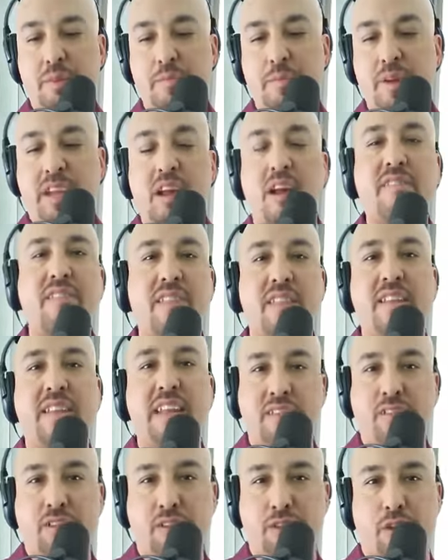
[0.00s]
because of the
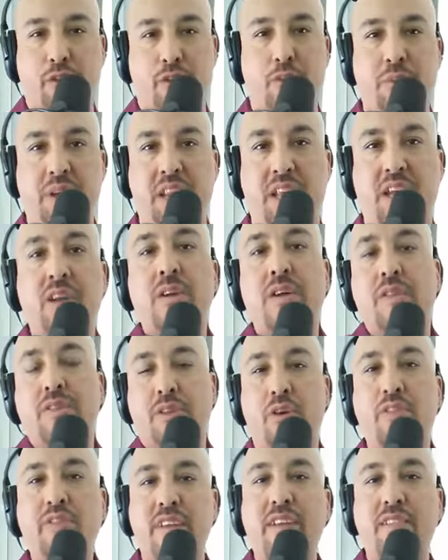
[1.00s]
days of social media,
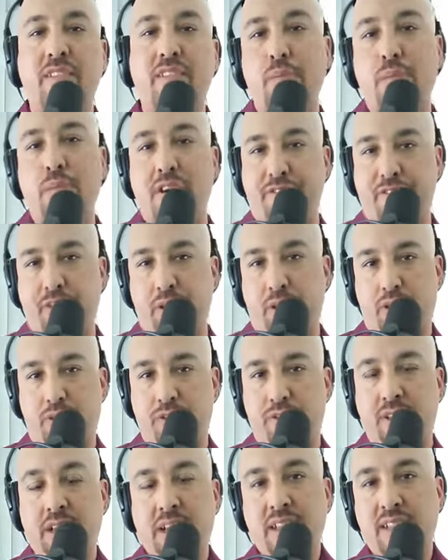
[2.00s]
those things come out
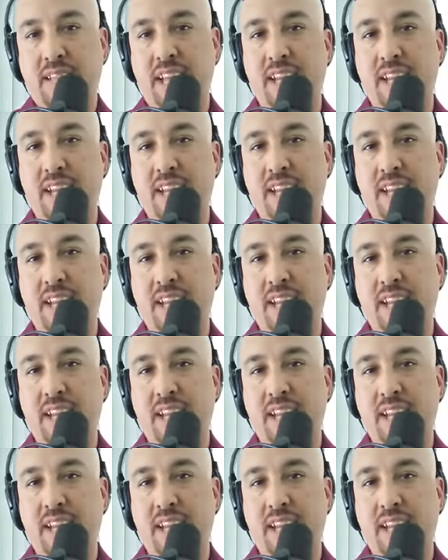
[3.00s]
first.